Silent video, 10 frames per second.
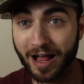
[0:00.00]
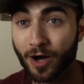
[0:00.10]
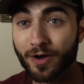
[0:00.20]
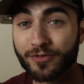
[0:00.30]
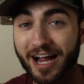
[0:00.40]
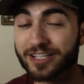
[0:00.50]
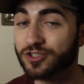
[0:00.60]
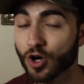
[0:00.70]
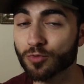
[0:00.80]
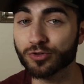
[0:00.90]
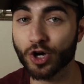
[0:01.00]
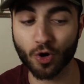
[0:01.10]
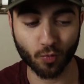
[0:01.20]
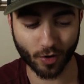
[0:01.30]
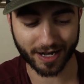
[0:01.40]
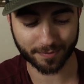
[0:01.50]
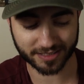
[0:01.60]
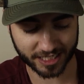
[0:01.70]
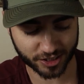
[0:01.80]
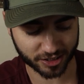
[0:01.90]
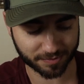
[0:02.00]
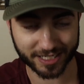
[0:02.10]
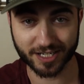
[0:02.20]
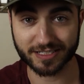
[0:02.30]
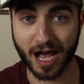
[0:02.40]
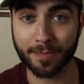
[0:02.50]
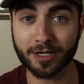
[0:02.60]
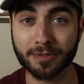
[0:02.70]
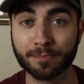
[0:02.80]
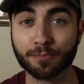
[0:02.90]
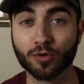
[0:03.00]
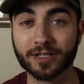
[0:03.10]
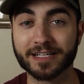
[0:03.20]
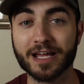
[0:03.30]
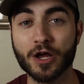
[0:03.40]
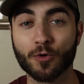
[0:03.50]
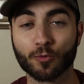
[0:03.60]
However, I don't know what I'm teaching because I'm gonna be pulling